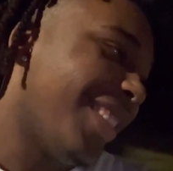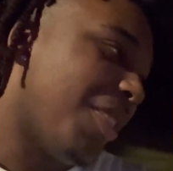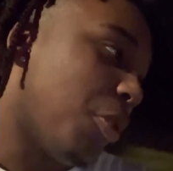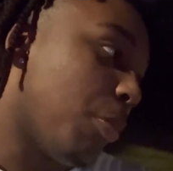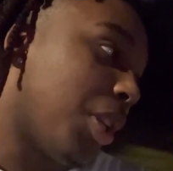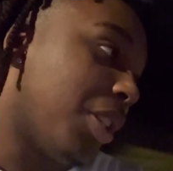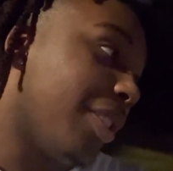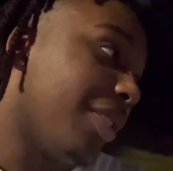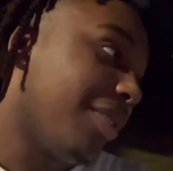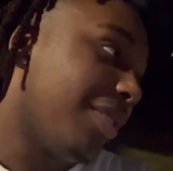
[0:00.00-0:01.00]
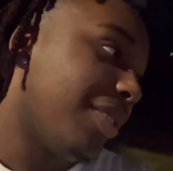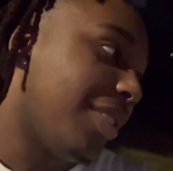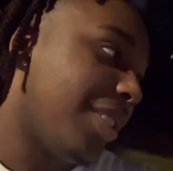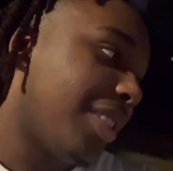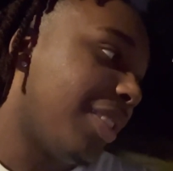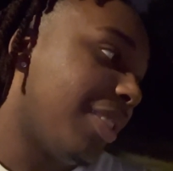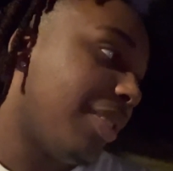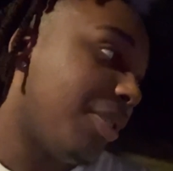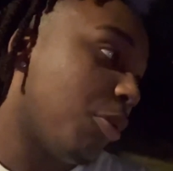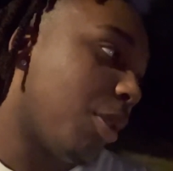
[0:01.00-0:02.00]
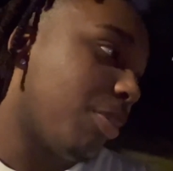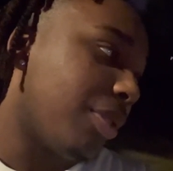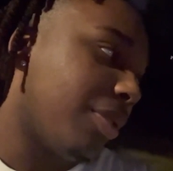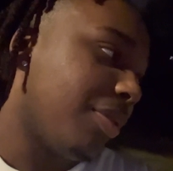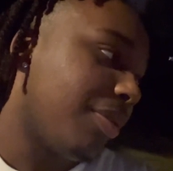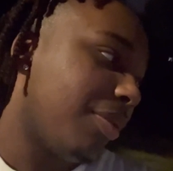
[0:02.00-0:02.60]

Or am I lying? I'm not playing. You're not playing?